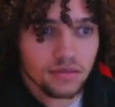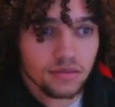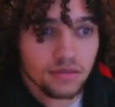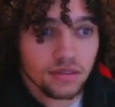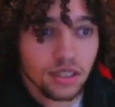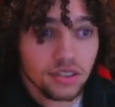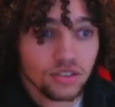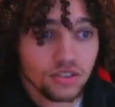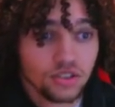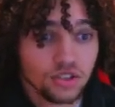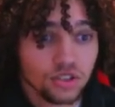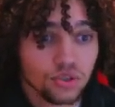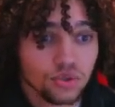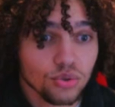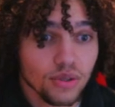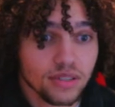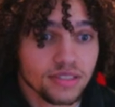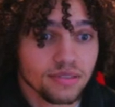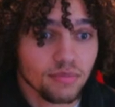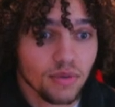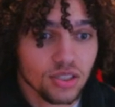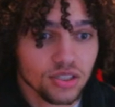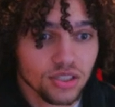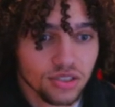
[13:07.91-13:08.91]
Doesn't do
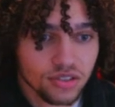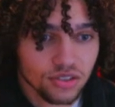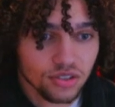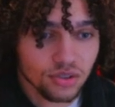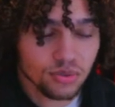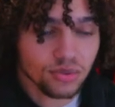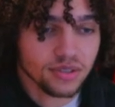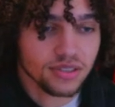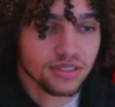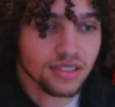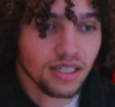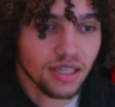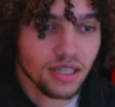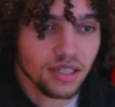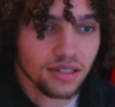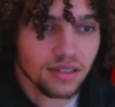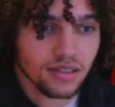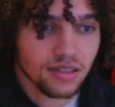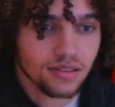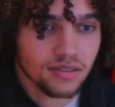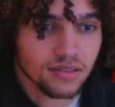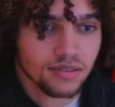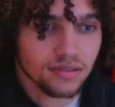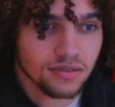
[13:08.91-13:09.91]
as much as you would think.
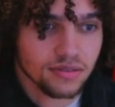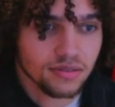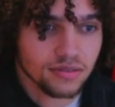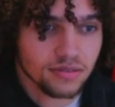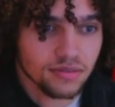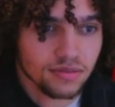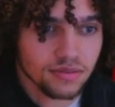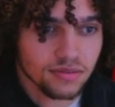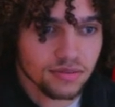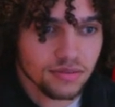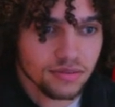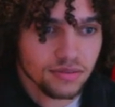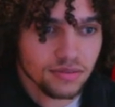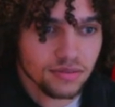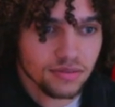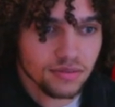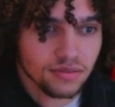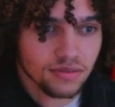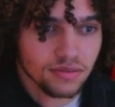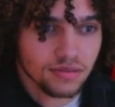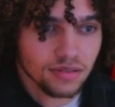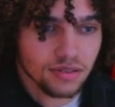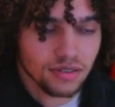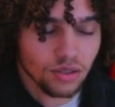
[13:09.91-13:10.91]

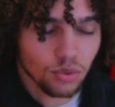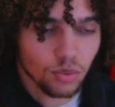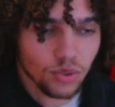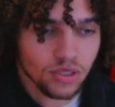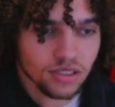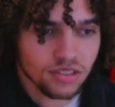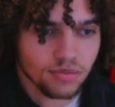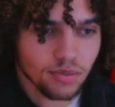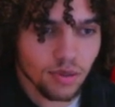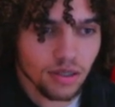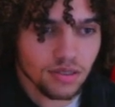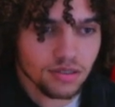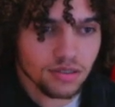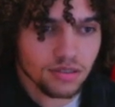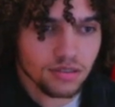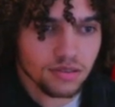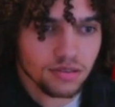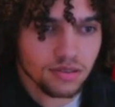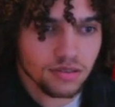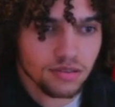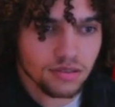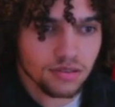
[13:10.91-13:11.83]
Is it weakness policy?